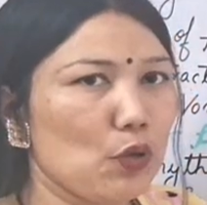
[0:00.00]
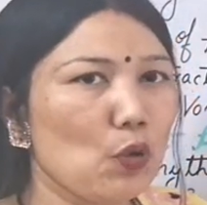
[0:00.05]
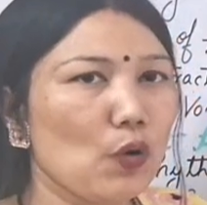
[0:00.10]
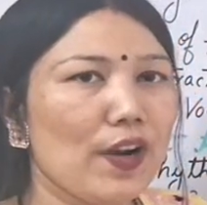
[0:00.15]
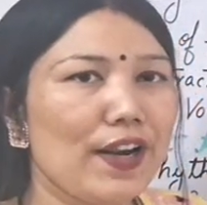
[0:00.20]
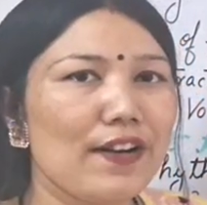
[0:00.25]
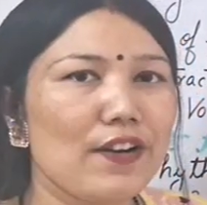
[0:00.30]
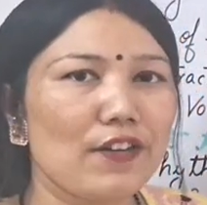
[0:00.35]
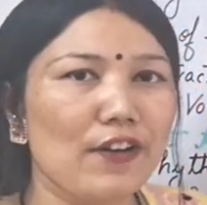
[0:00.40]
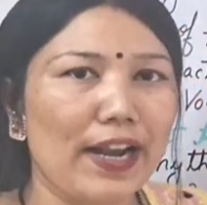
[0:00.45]
You
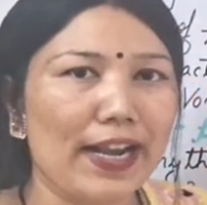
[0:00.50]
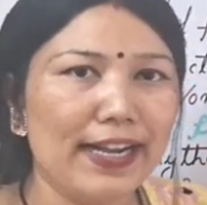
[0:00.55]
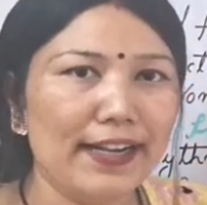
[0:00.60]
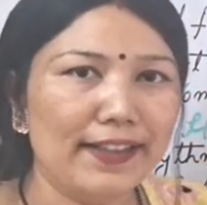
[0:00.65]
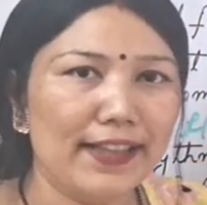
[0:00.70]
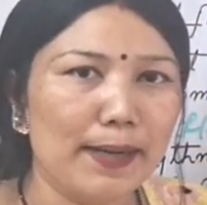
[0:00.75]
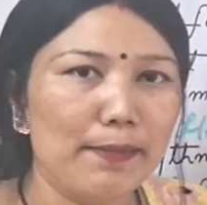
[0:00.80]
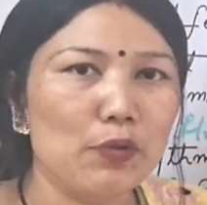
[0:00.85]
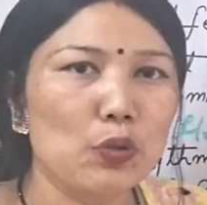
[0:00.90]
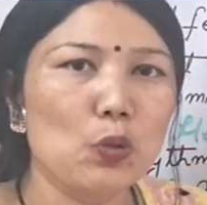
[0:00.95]
can
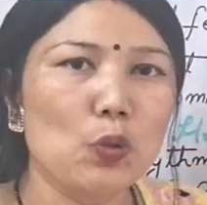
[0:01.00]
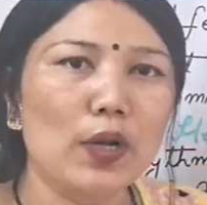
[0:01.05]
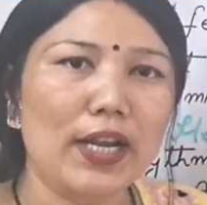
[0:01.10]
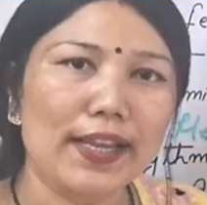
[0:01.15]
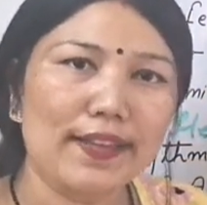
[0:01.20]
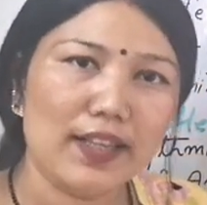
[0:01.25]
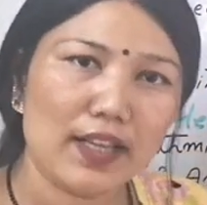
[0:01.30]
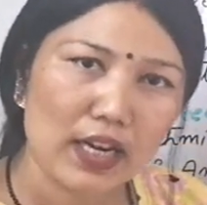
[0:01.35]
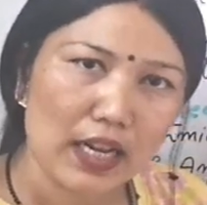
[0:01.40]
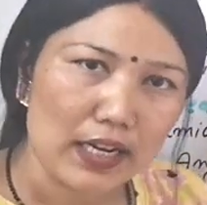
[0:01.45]
write them
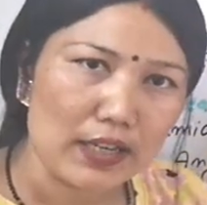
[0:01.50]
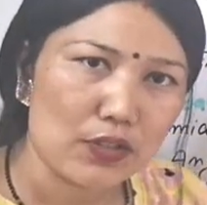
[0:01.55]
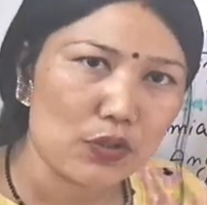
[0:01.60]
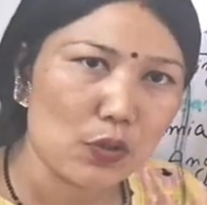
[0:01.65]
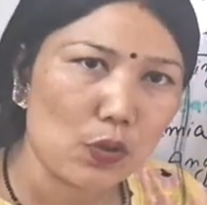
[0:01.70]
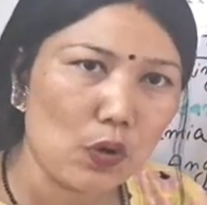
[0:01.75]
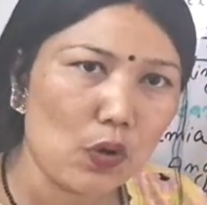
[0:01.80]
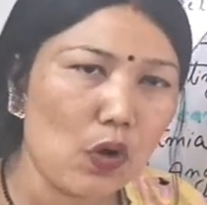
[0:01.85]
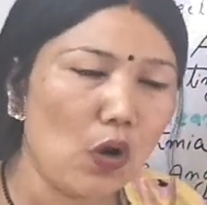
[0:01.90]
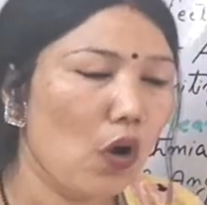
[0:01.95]
together
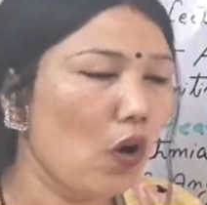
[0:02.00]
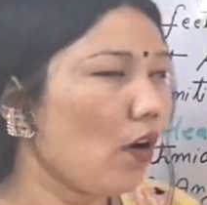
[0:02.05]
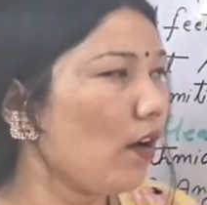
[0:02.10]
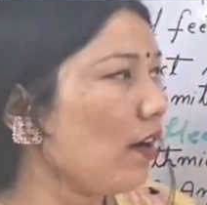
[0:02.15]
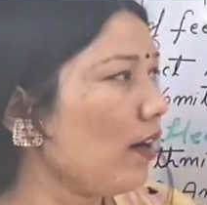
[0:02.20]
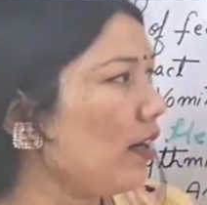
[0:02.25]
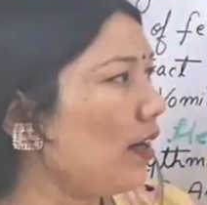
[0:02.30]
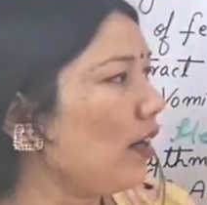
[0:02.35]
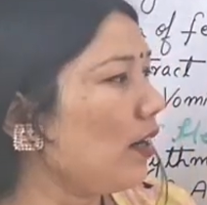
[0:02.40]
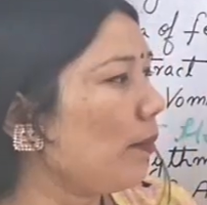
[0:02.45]
also,
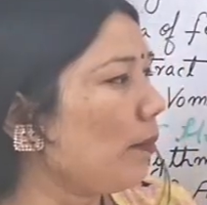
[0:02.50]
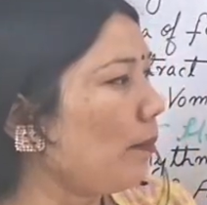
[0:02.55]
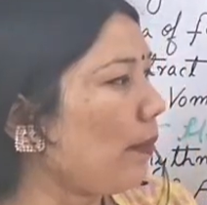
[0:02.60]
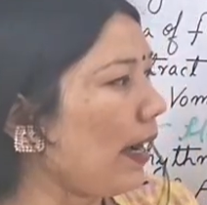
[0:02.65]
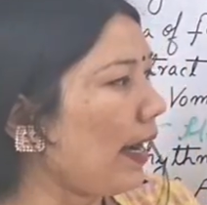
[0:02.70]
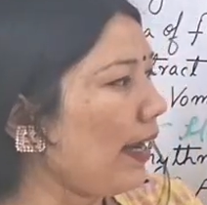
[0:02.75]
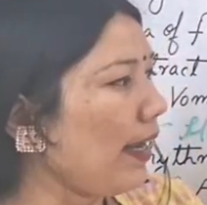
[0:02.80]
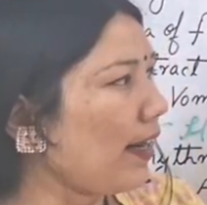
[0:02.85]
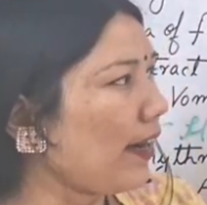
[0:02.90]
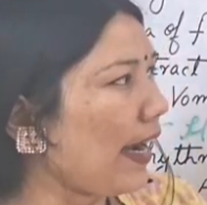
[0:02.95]
or
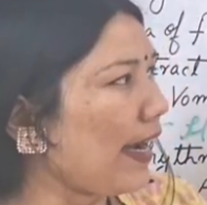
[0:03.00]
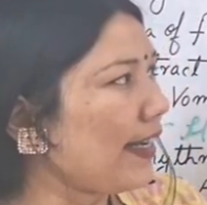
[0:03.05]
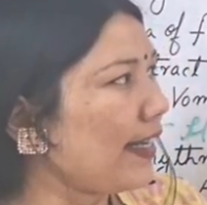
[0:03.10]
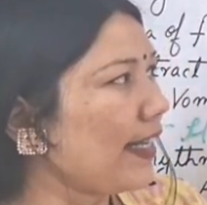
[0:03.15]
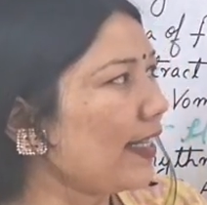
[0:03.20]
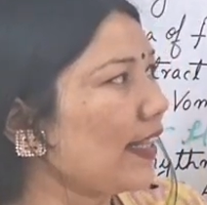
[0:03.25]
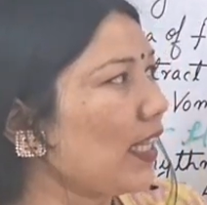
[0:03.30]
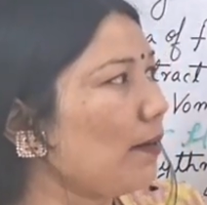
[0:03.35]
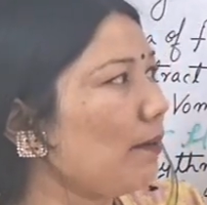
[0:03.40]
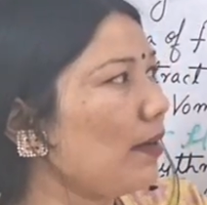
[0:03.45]
by
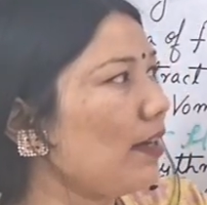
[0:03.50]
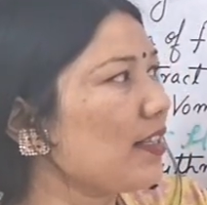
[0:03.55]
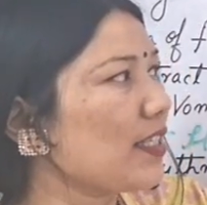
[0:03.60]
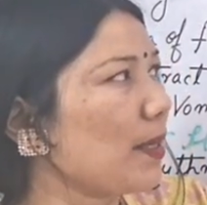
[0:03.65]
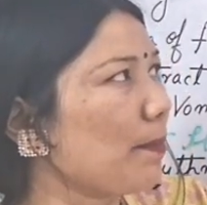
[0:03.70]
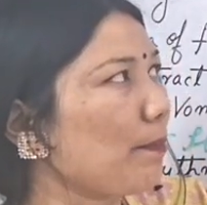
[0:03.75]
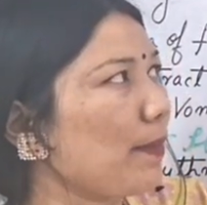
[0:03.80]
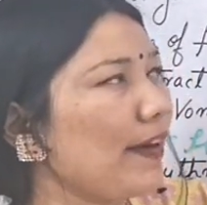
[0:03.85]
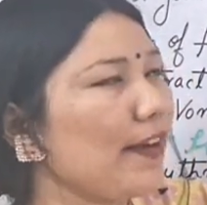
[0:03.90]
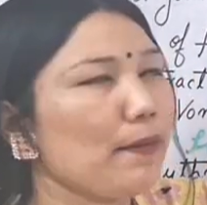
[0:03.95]
writing them in
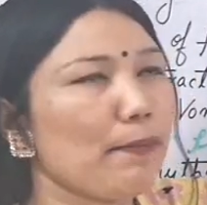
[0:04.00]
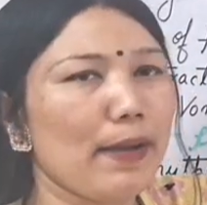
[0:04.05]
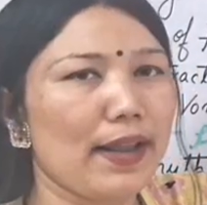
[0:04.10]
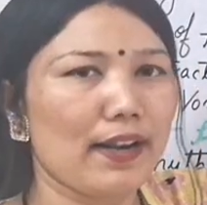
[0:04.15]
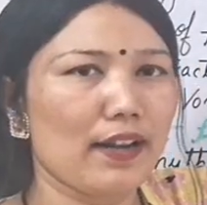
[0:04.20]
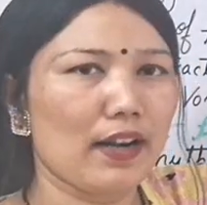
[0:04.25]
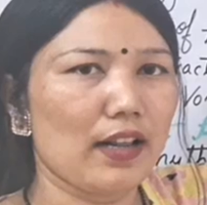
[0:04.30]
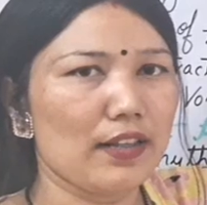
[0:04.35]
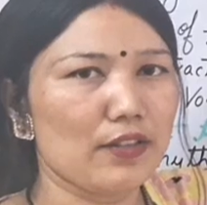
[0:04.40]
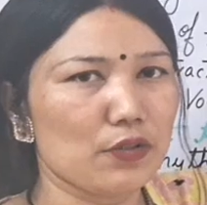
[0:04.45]
separate
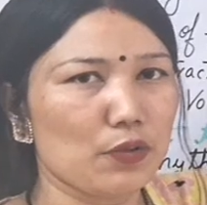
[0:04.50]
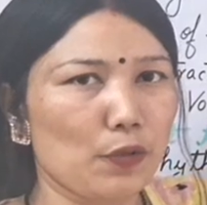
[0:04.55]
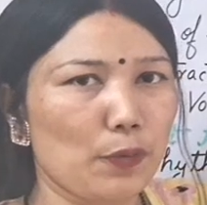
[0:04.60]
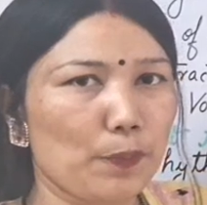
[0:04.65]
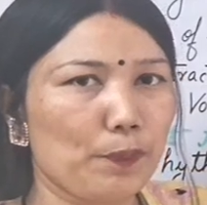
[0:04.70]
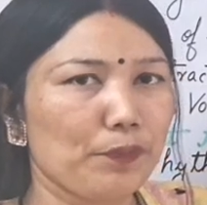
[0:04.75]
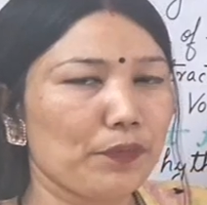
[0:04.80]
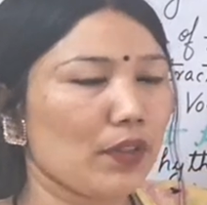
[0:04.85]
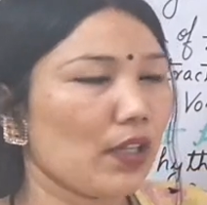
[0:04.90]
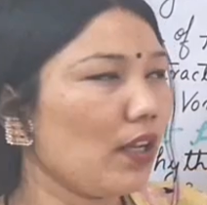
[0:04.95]
manner
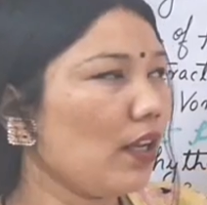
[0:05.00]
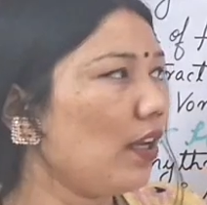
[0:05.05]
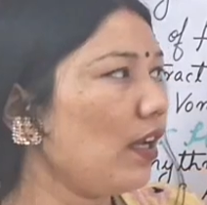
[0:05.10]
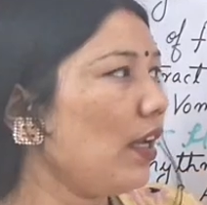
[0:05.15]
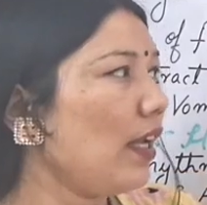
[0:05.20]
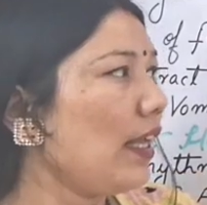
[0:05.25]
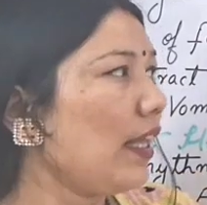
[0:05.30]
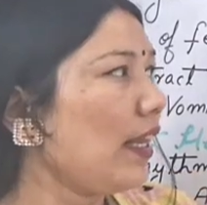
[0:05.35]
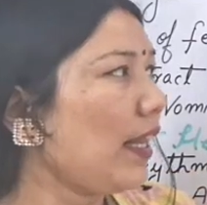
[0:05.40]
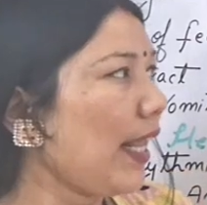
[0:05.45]
also.
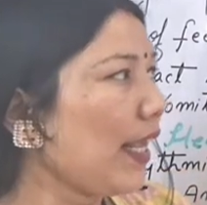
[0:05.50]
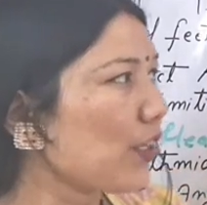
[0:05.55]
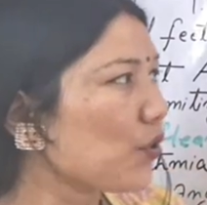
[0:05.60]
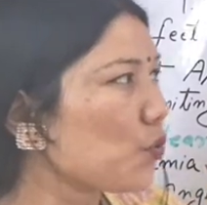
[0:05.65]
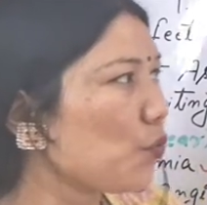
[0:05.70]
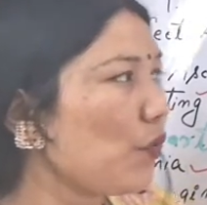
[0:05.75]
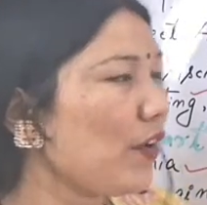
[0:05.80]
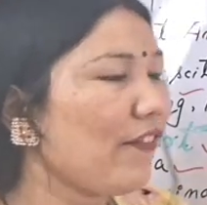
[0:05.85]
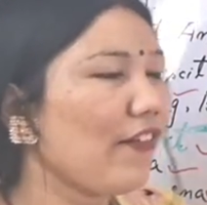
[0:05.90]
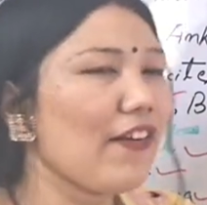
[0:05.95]

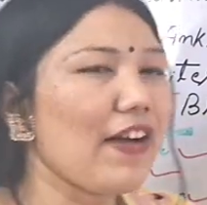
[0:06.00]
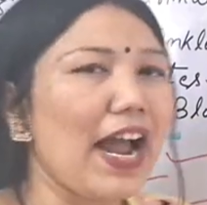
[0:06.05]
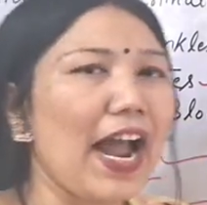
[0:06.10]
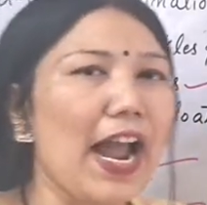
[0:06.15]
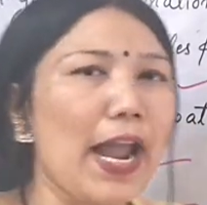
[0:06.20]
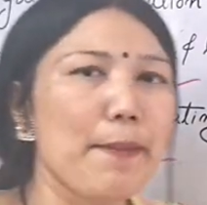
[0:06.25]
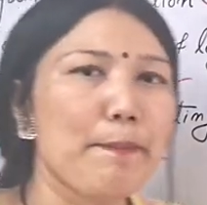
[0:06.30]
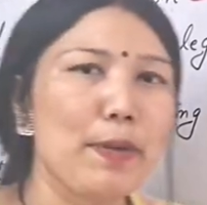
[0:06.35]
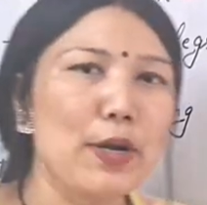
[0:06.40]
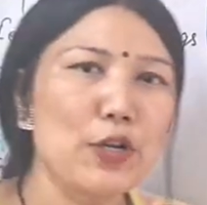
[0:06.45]
Next, we have
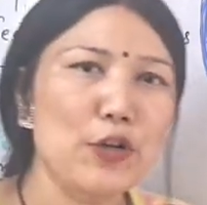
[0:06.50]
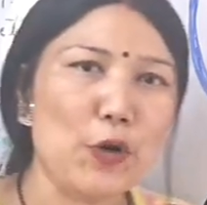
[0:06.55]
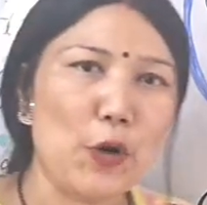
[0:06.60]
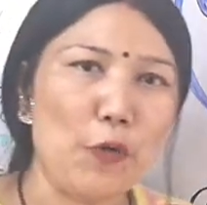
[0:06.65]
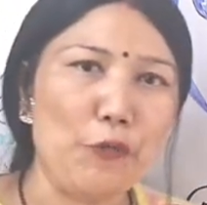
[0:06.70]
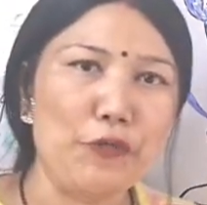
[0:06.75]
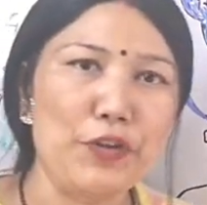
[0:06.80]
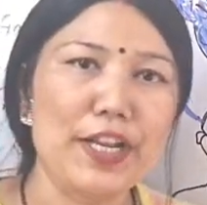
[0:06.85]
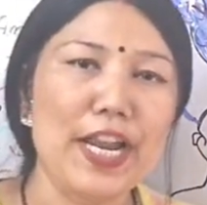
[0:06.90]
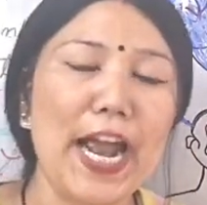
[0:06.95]

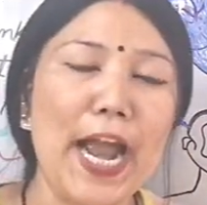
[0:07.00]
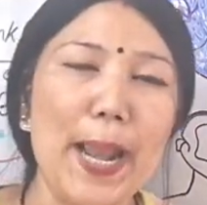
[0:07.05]
hypertrophic.